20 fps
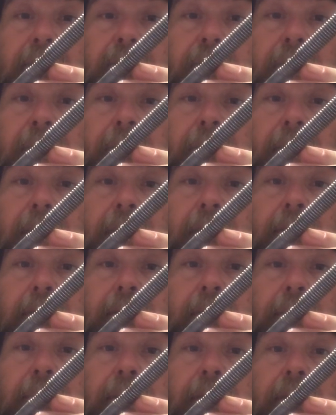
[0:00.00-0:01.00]
when I'm out
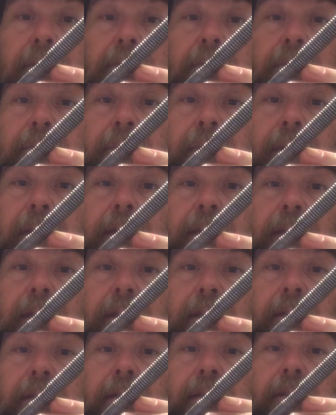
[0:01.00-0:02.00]
and about with my
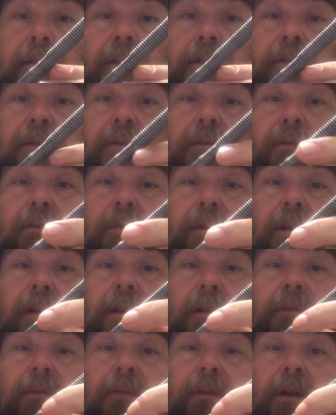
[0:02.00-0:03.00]
kids and they're doing
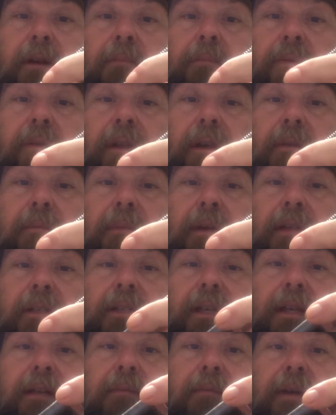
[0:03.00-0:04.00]
whatever, I'll pull out my
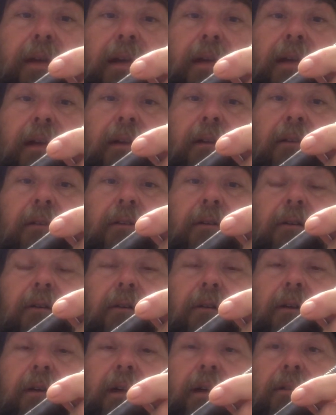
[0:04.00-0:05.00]
chain bag out of the
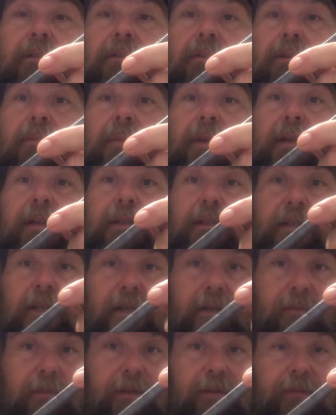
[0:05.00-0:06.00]
car and I'll start making
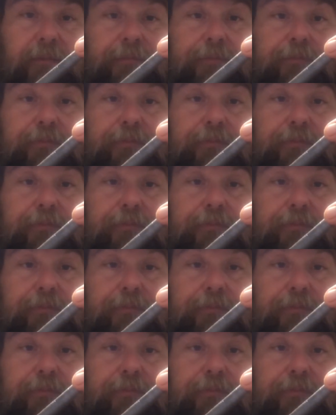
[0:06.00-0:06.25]
chainmail.